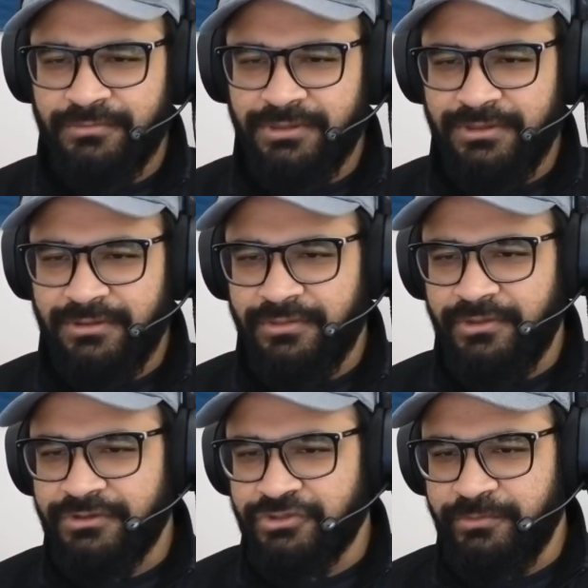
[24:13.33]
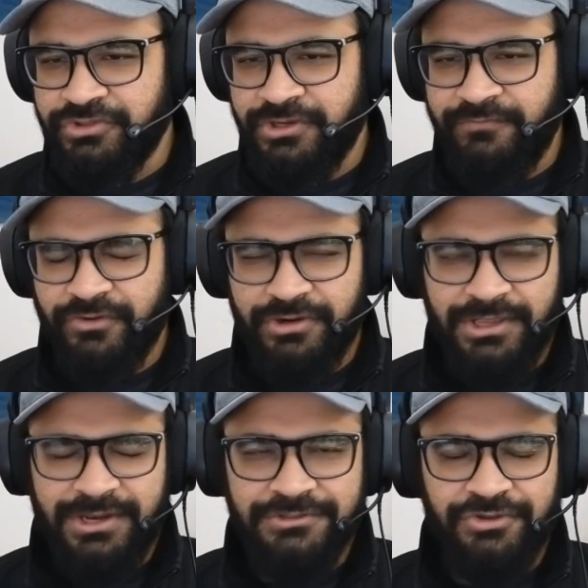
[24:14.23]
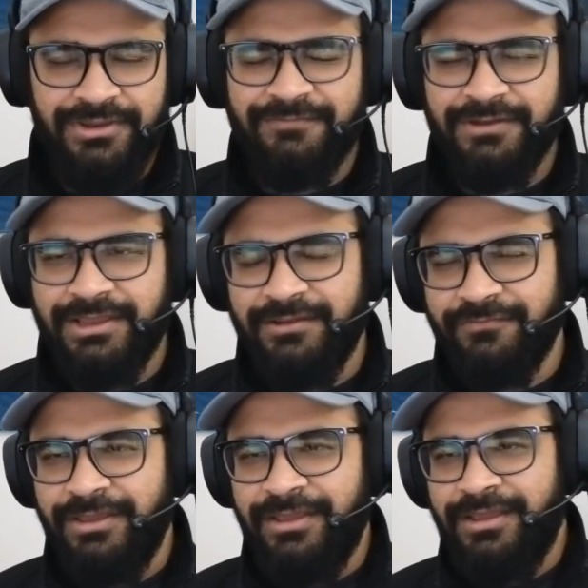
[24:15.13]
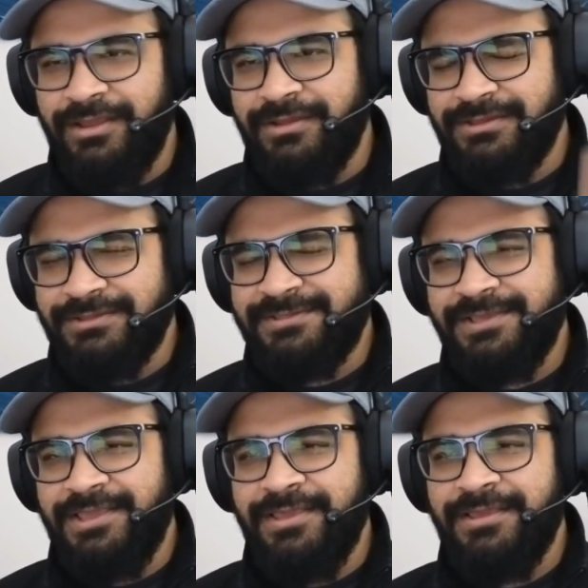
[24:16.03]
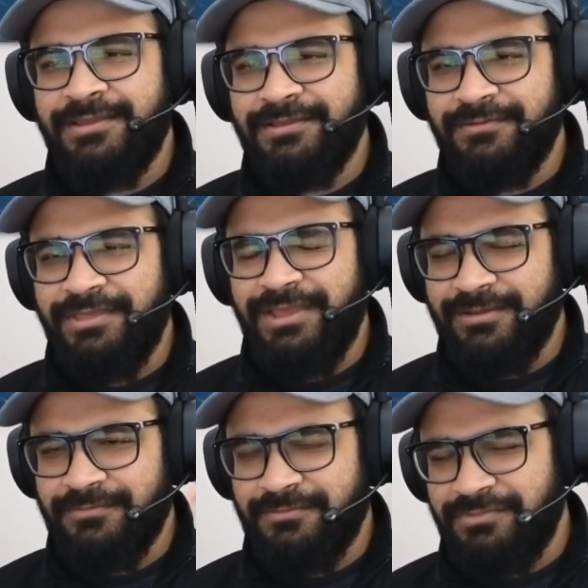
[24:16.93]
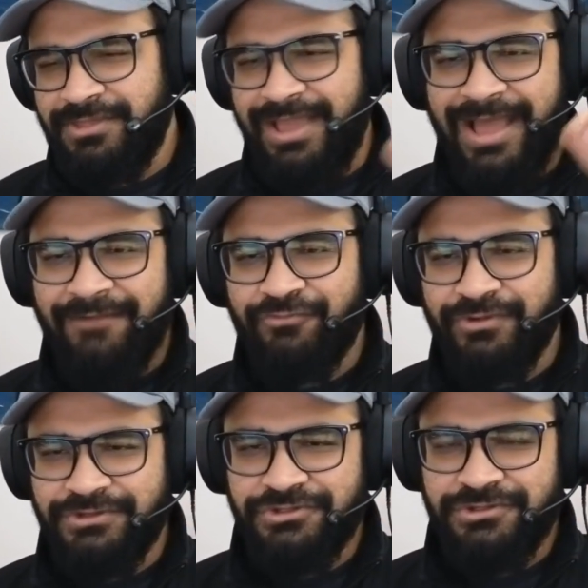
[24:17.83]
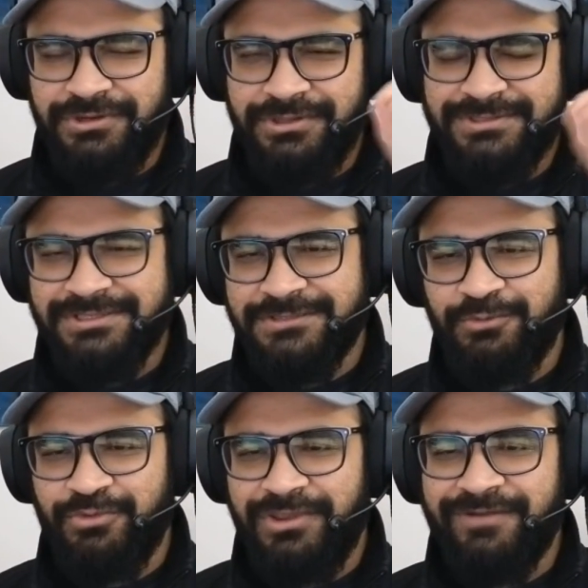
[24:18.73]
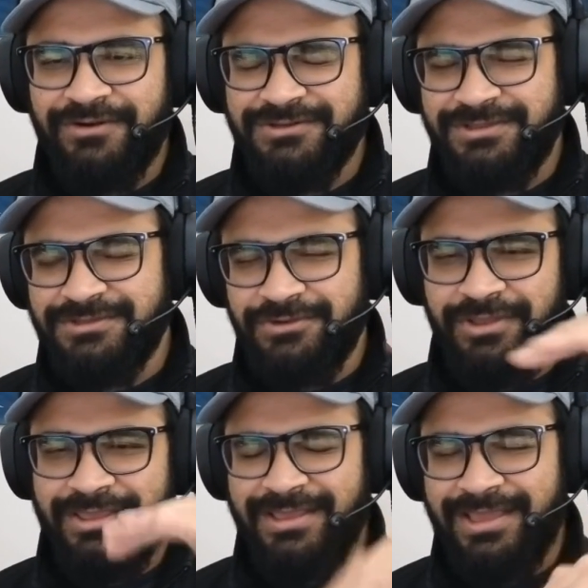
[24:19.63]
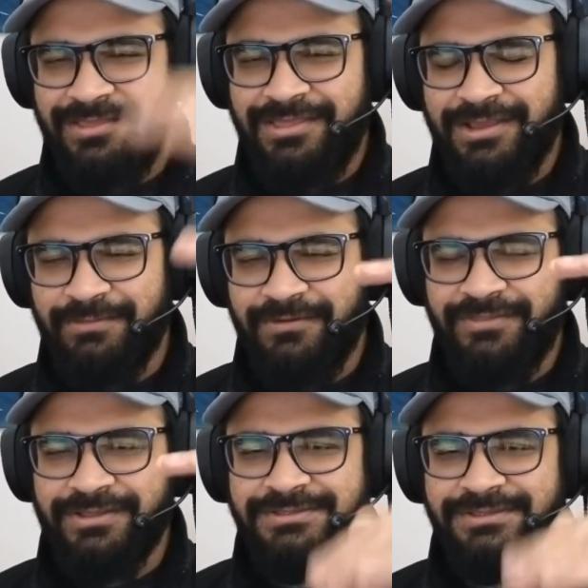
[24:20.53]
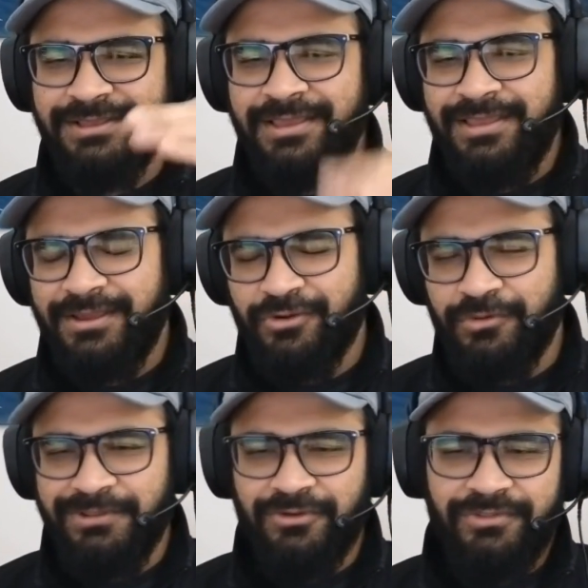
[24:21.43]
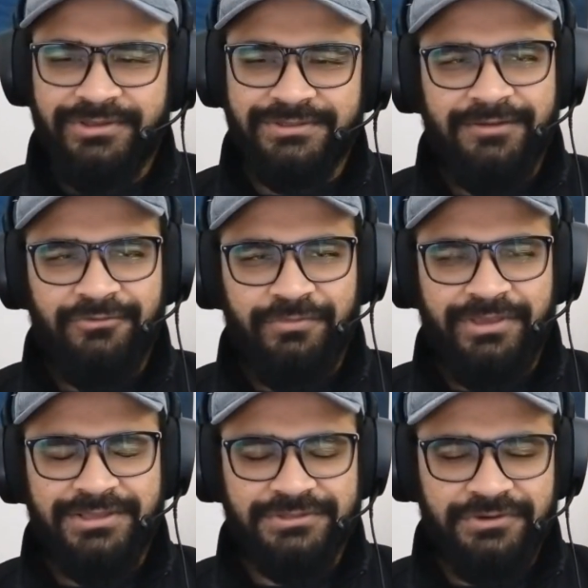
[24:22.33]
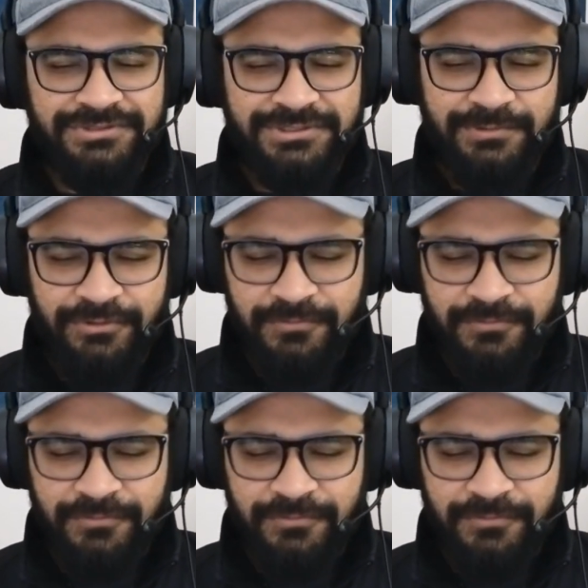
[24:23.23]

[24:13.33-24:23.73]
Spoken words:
on the distribution of your data. So you have to kind of see the average distance between vectors, and you say, okay, anything above this or below this will be considered similar.